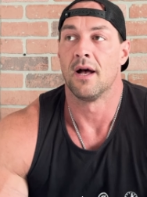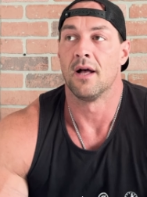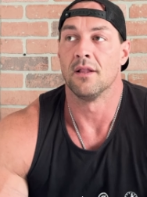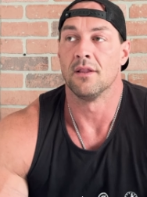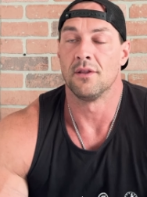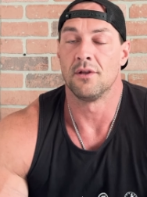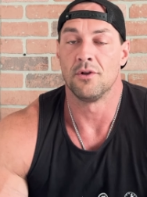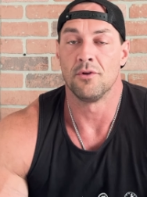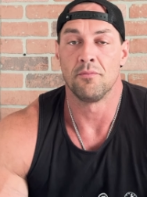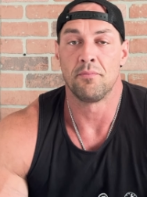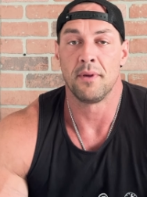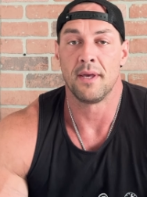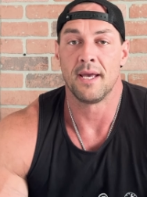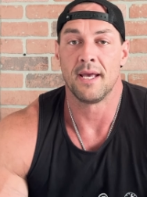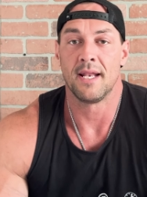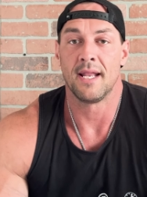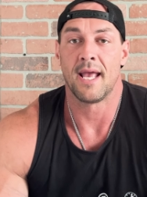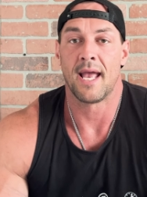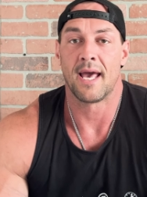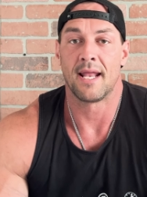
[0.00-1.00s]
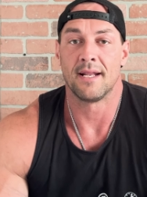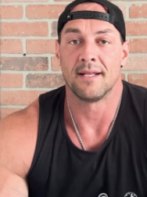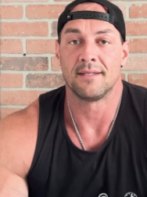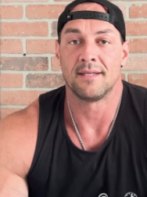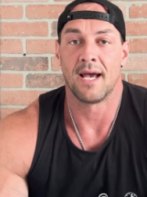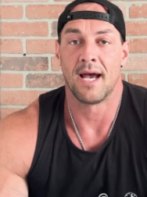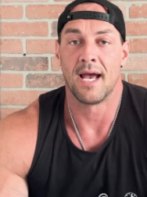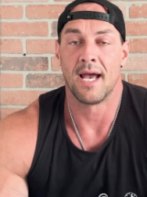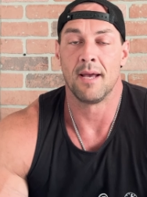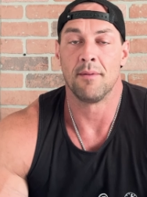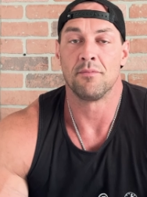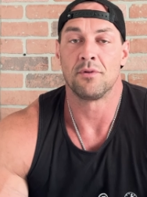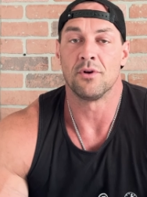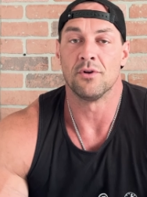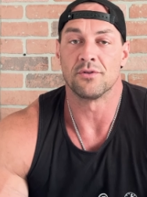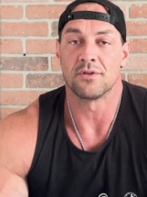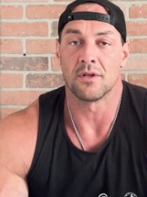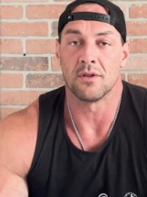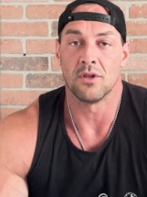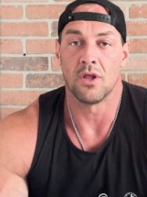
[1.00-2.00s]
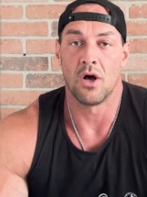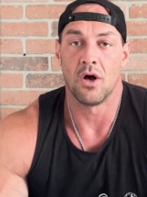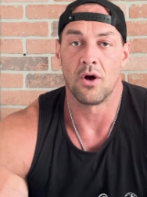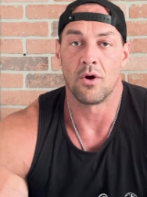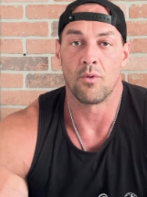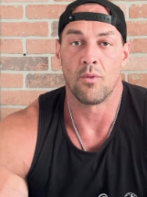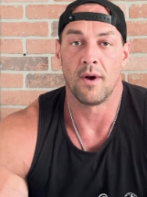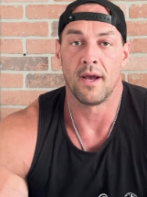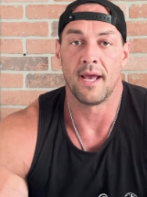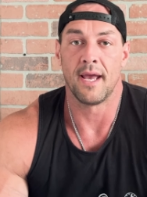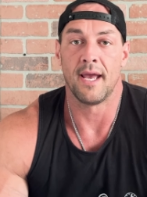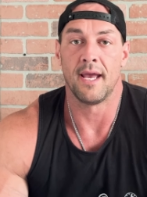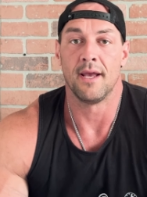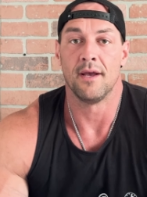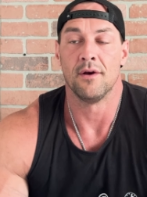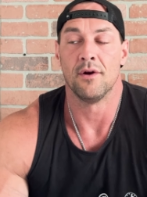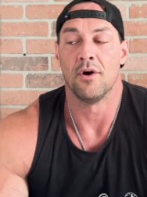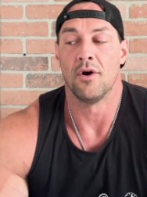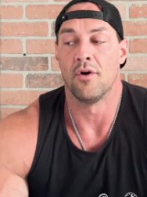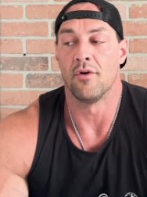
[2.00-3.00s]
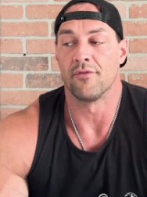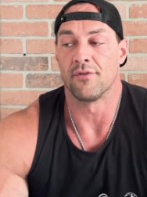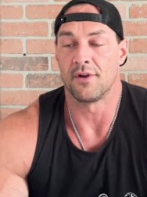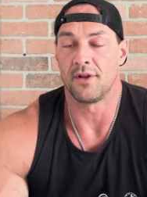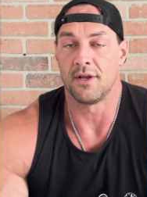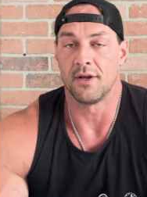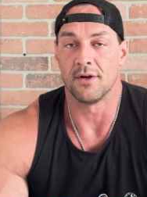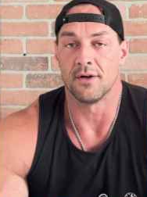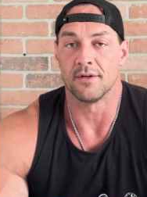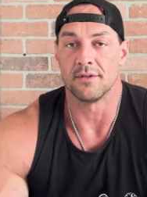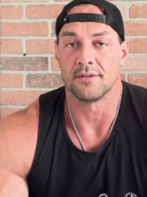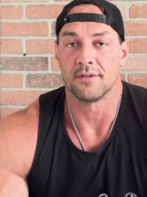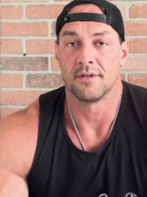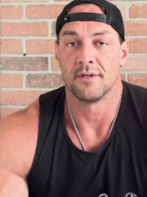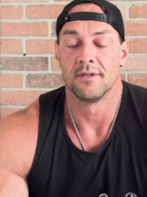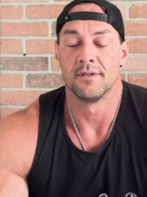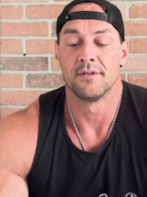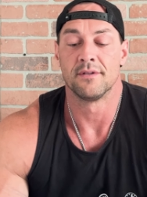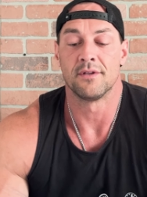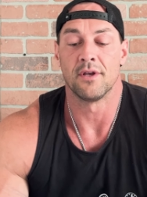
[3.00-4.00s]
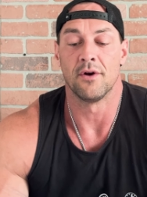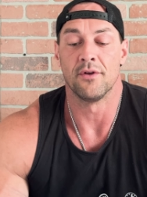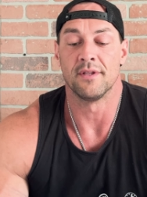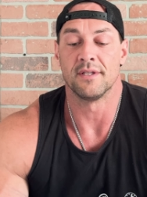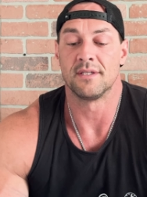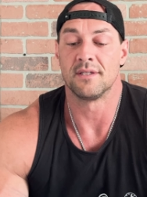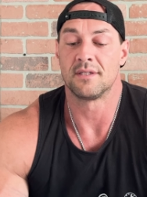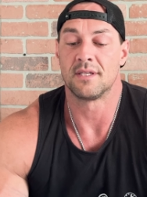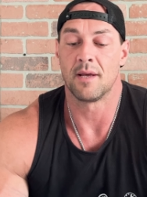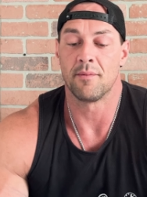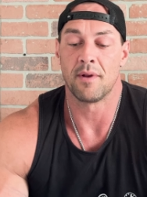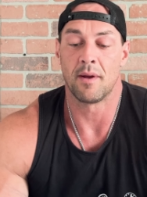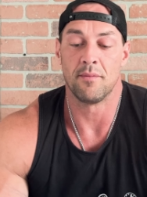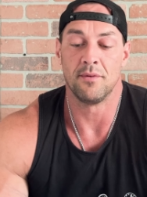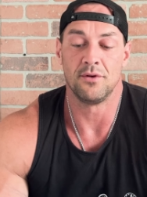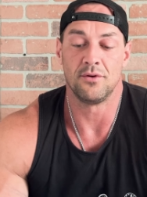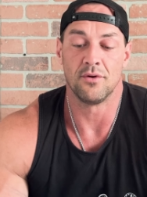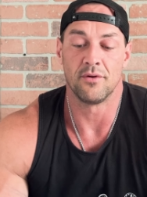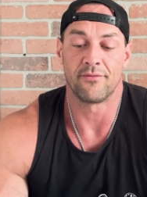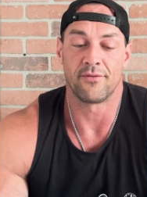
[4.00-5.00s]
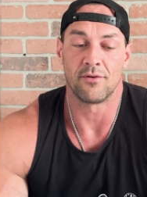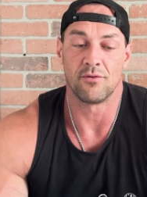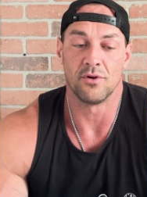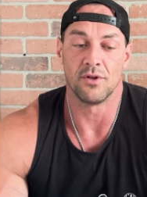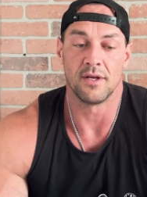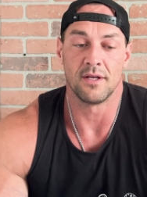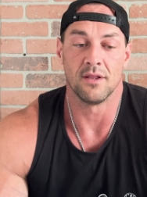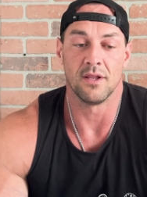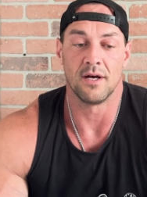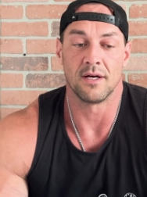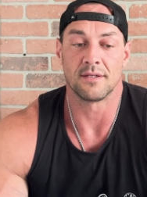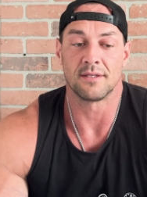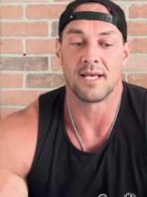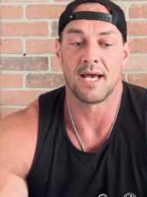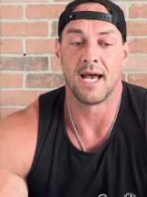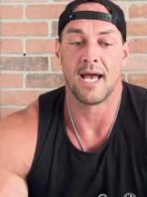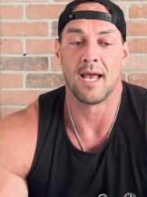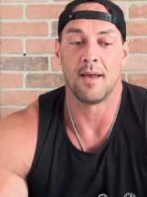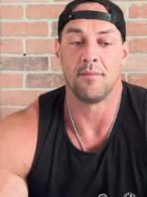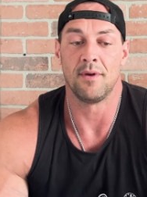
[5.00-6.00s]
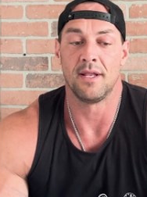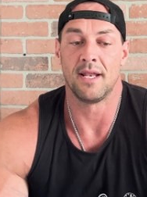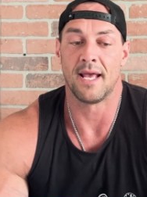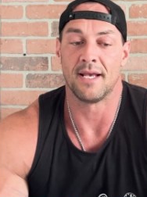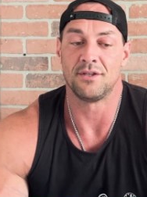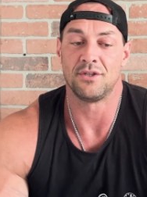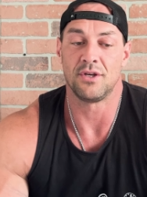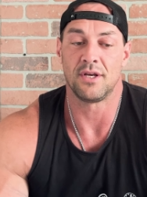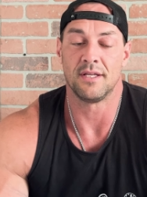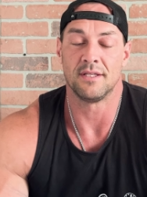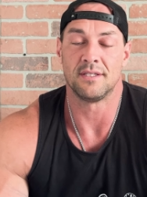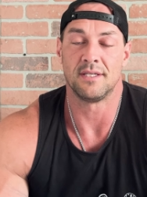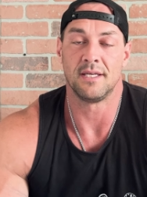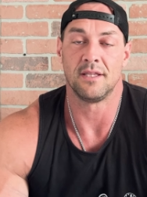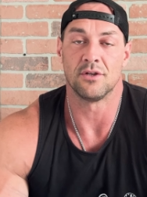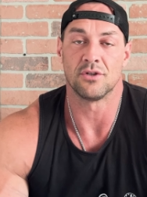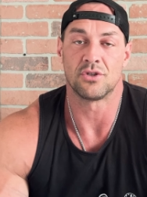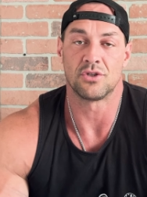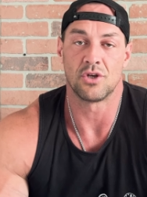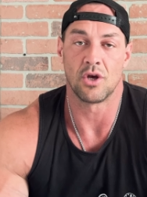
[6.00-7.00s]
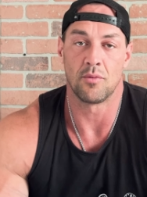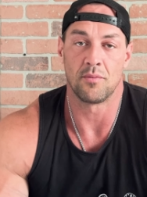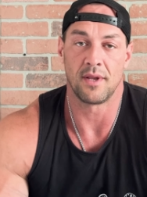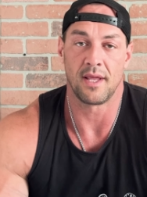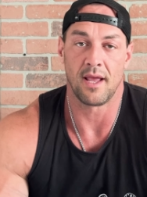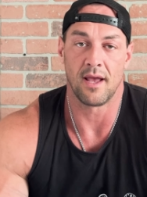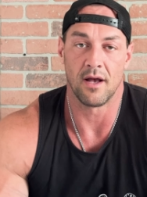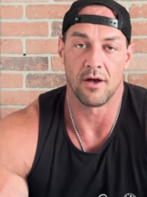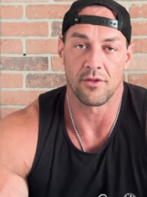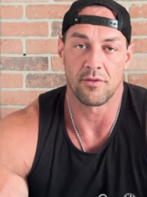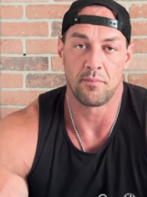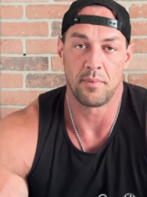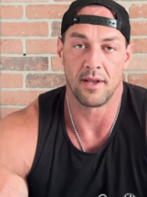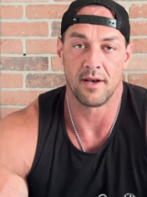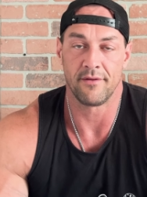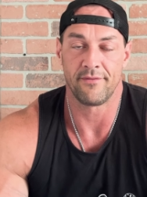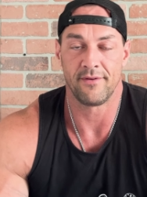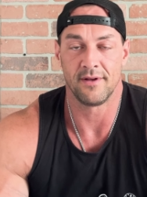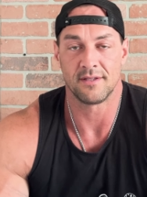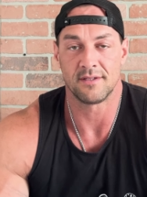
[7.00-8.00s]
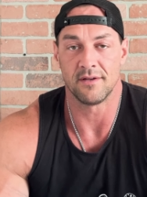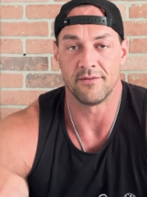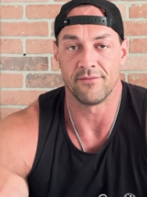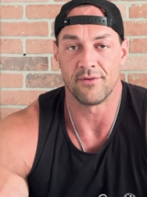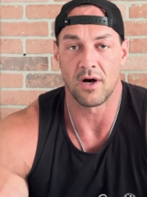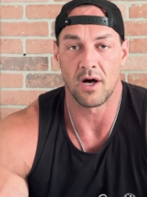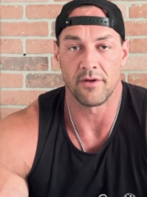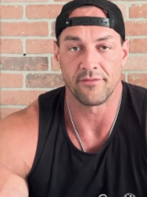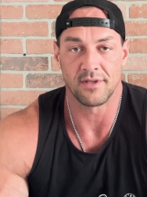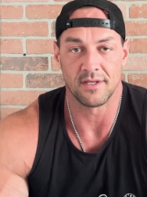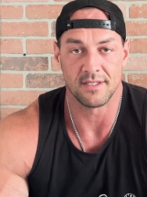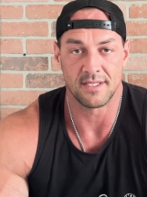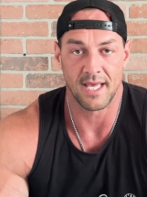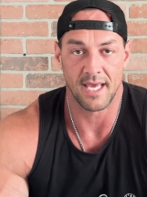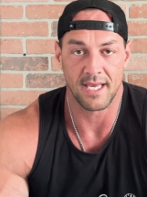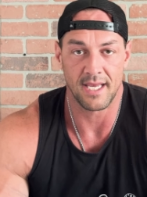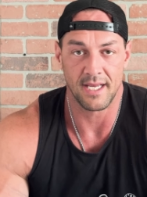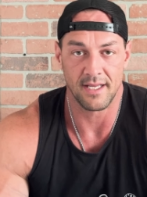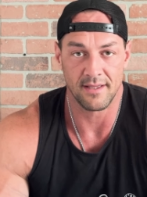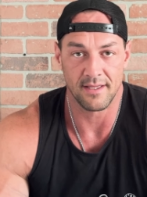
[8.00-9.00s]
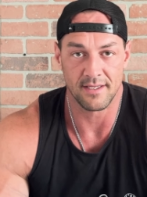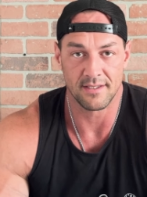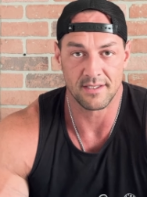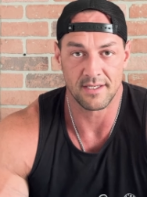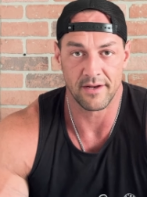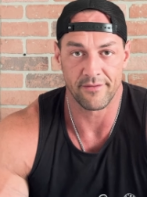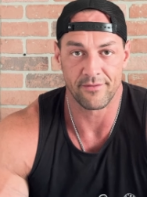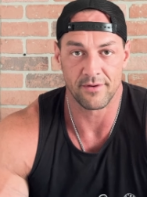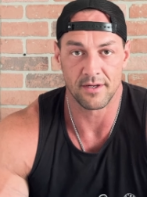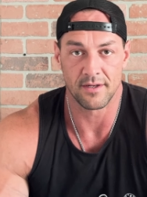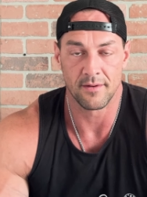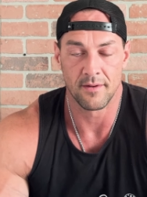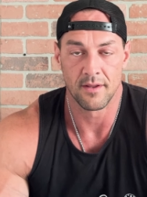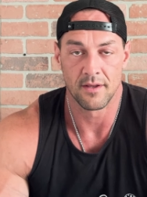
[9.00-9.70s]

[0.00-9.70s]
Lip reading: A little bit at a time goes a long way over years. So this is something I've been doing for a really long time. And as you can see, there's so many health benefits involved in taking these different